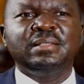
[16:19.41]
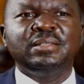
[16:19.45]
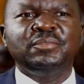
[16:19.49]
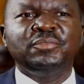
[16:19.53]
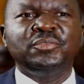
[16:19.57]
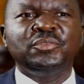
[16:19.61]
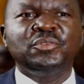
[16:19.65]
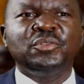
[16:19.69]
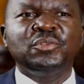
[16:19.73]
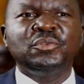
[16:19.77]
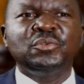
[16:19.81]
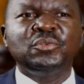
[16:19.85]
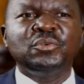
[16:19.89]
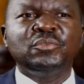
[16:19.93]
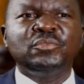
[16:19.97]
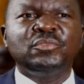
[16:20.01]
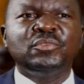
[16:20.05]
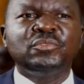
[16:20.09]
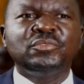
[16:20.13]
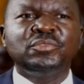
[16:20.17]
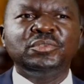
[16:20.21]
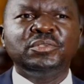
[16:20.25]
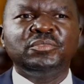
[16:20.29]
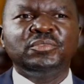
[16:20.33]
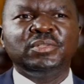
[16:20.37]
If you don't look
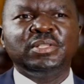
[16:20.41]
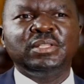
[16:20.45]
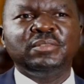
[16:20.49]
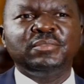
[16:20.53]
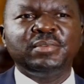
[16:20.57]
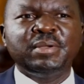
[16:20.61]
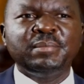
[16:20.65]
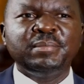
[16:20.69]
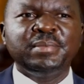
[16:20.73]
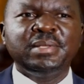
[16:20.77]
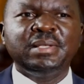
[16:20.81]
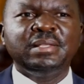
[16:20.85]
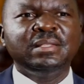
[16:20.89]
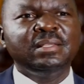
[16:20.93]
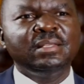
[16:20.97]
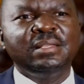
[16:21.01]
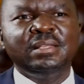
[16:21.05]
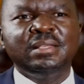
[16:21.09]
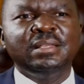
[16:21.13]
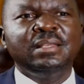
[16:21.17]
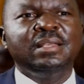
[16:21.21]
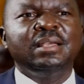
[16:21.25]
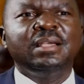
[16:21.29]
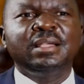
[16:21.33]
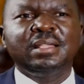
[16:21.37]
for food for the family,
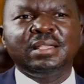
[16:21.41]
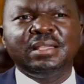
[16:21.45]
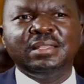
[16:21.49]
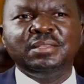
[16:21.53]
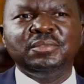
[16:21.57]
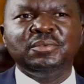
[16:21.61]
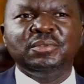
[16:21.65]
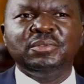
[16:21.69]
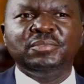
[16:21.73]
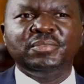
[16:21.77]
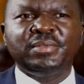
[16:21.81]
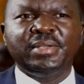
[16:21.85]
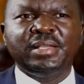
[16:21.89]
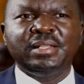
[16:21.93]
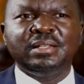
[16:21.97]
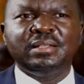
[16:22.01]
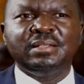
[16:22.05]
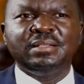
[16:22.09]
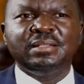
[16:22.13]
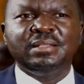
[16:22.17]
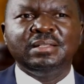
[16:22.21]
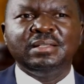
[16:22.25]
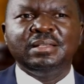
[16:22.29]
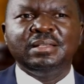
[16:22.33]
again you will fail.